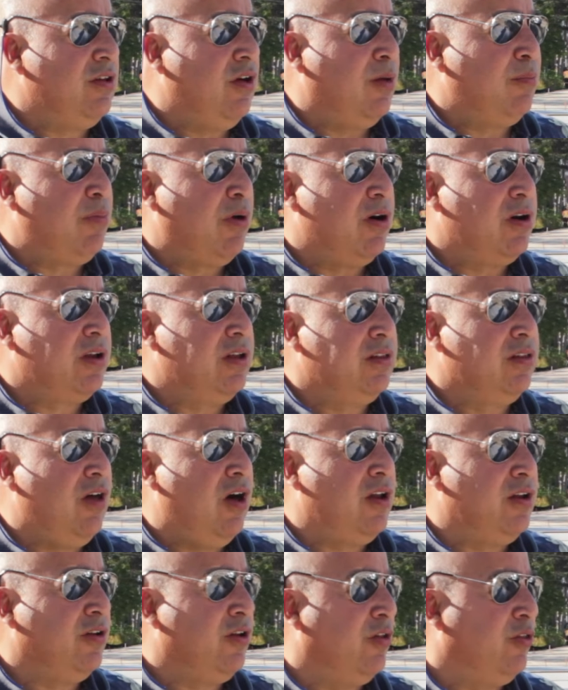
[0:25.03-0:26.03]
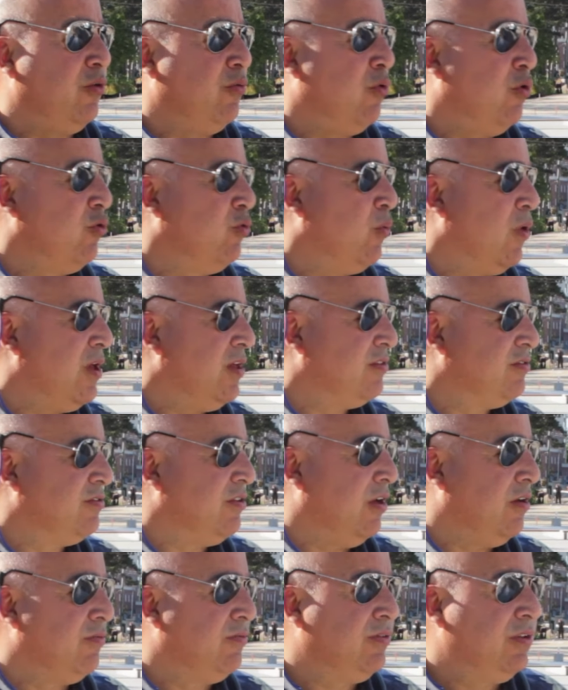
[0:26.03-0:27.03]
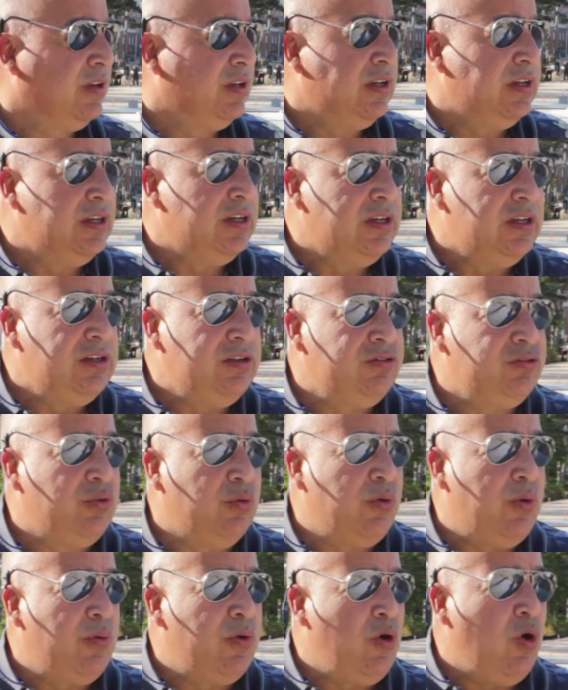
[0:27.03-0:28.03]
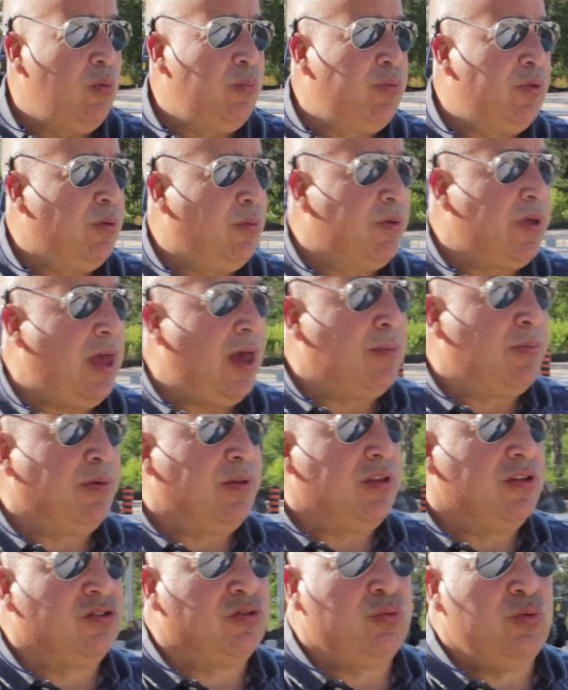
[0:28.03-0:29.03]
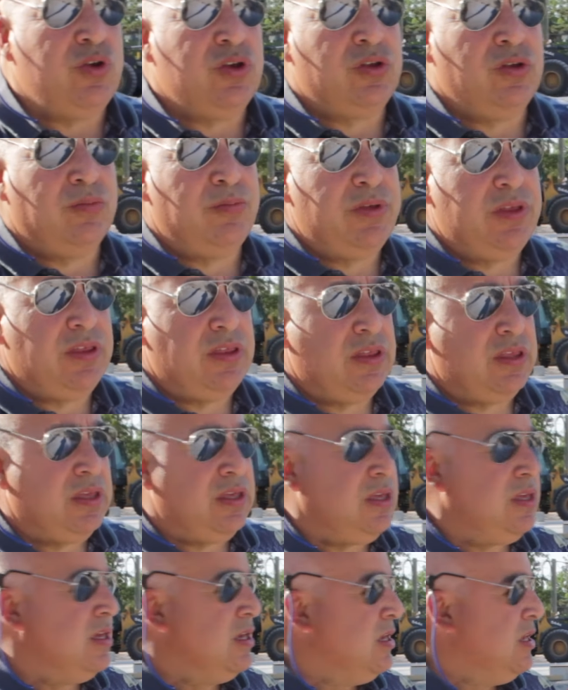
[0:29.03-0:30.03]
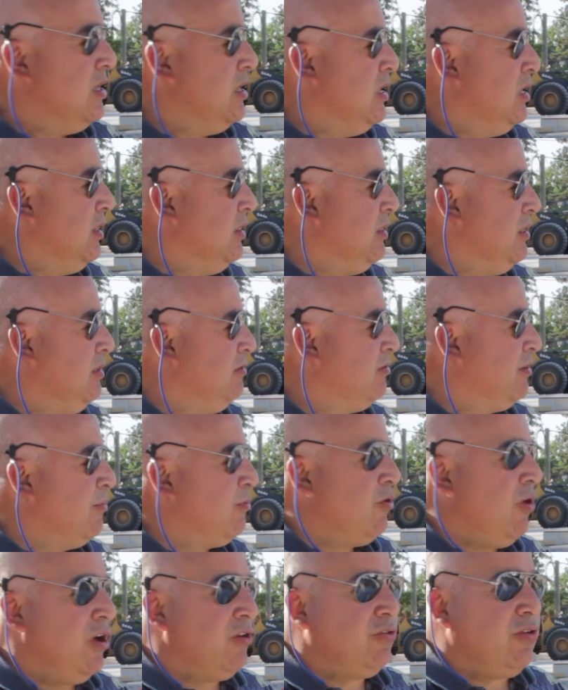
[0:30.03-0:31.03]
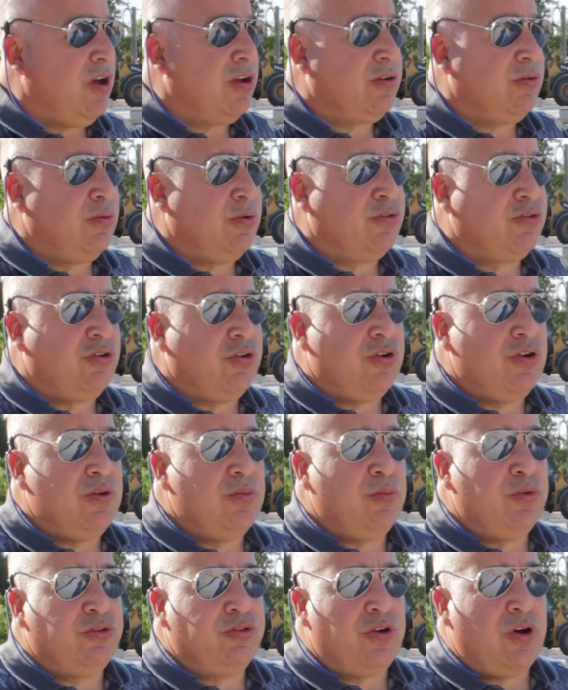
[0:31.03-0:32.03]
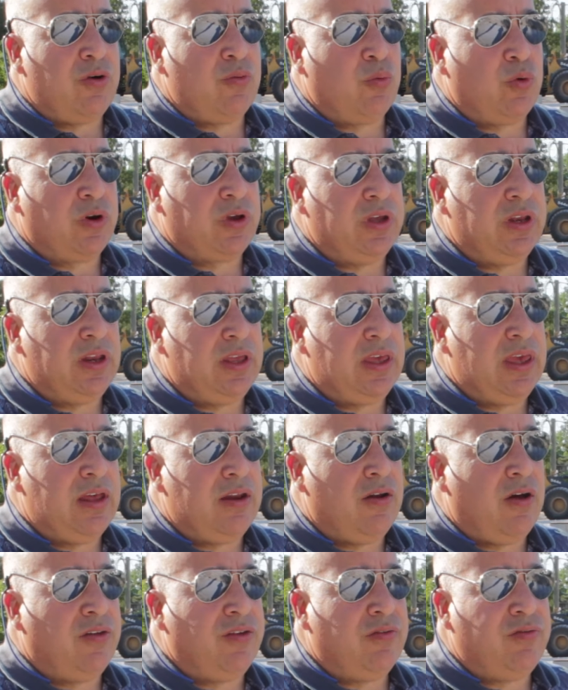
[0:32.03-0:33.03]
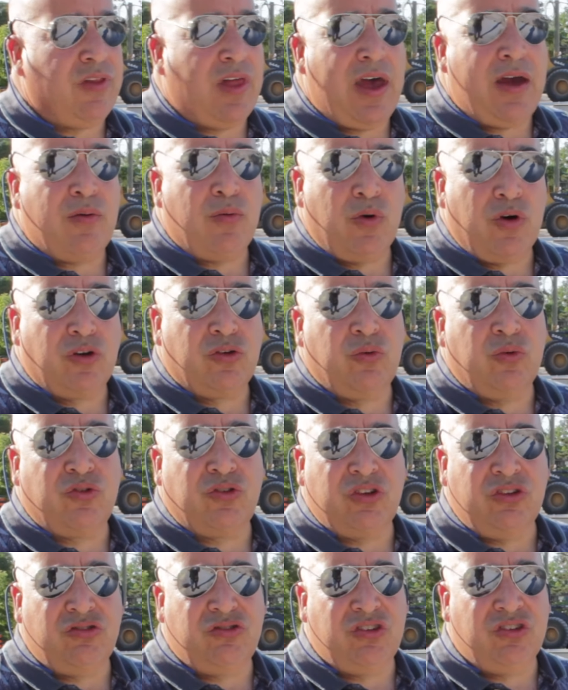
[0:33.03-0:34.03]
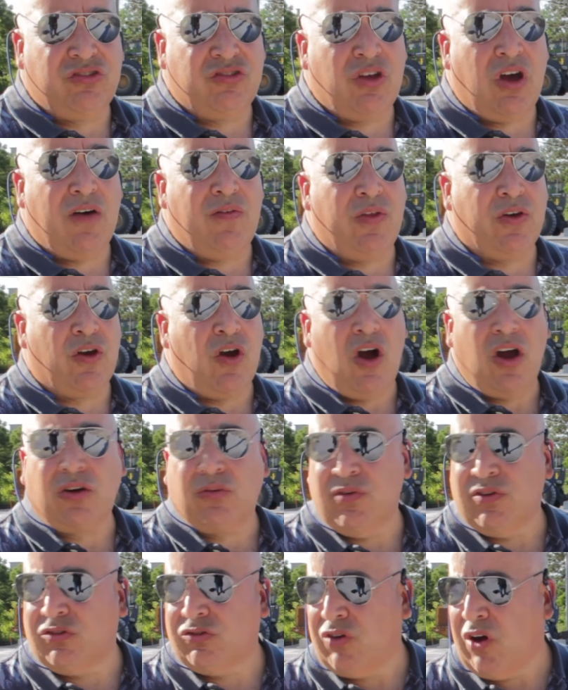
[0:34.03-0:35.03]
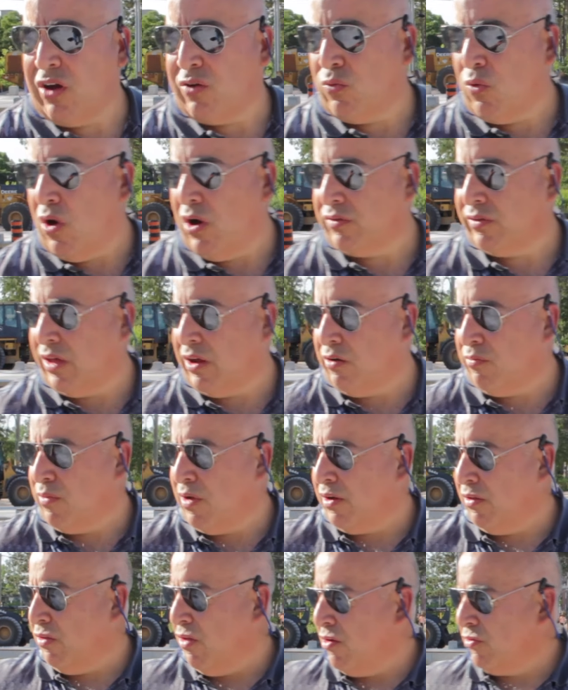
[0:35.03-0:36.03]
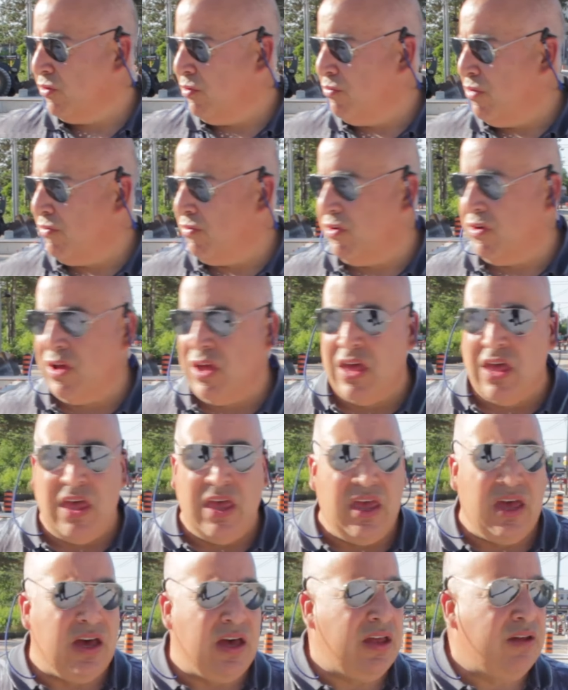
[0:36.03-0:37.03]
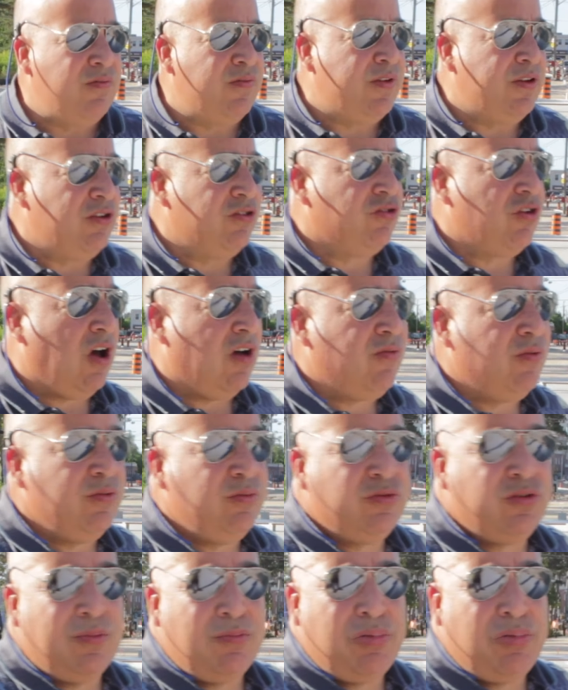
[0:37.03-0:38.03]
Hall parking lot and on the roadway itself. So what we hope that will be happening this week will be the the subcontractor will turn and we'll start working again on the flat works, which consists of the concrete sidewalk that'll run along the river and finish off with some